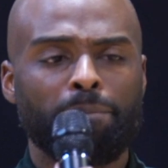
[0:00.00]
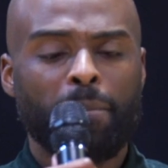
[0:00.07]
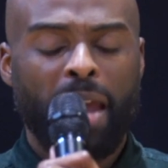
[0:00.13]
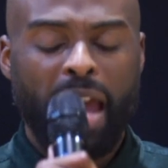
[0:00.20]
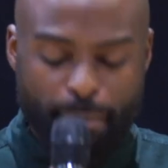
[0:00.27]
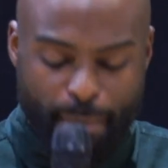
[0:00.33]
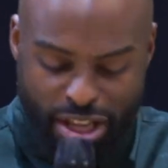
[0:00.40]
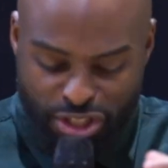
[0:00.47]

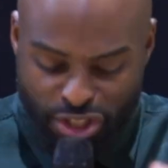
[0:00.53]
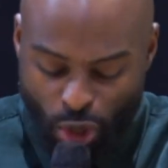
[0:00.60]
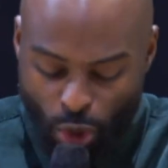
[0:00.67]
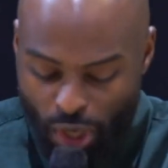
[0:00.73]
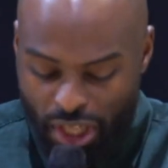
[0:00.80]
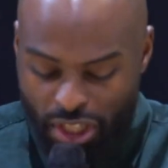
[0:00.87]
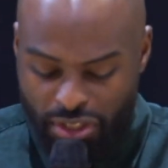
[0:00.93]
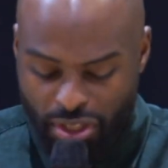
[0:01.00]
Am I
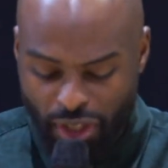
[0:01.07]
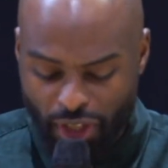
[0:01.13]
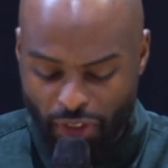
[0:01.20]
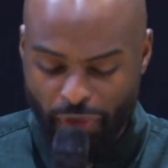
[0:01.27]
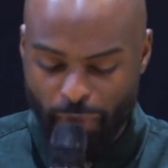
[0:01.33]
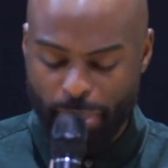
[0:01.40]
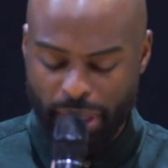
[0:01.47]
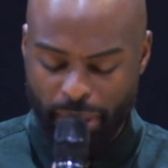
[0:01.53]
sowing into
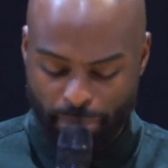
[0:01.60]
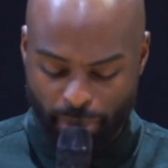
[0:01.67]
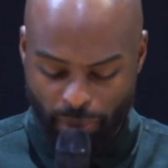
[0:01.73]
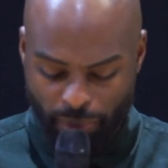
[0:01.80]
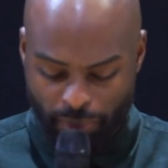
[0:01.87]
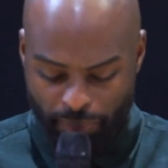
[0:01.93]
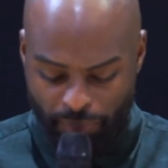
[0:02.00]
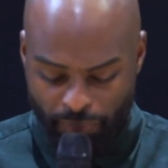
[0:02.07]
other people?
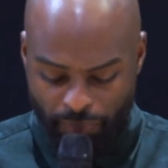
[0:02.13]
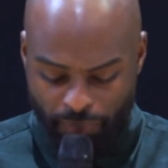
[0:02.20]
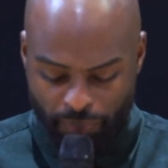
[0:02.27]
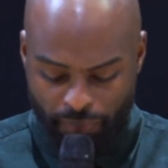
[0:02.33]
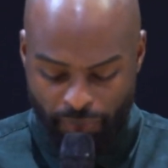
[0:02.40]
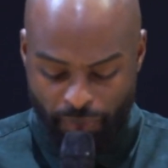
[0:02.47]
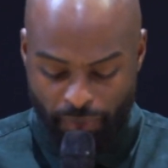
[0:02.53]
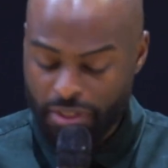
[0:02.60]

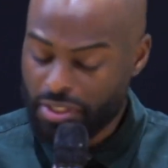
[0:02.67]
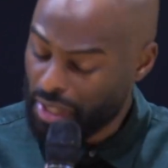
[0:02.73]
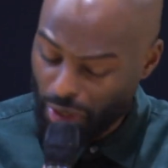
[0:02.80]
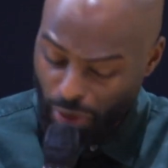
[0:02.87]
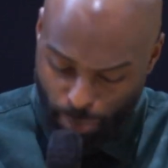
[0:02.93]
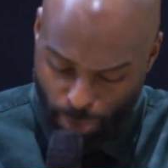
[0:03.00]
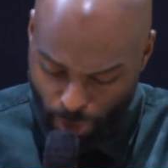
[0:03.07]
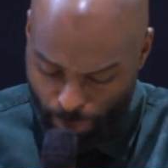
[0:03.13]
Still
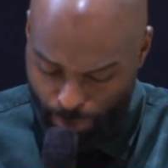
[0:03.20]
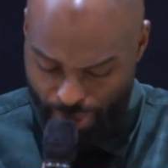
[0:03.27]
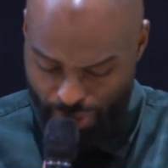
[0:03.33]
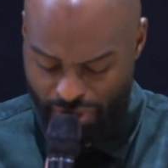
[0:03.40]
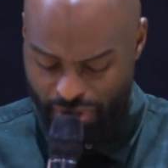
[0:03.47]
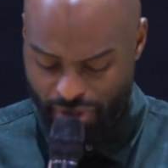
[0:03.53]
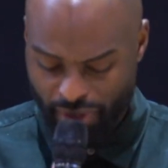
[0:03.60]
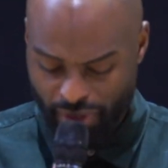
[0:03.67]

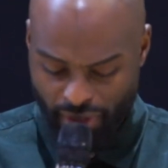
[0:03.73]
purpose.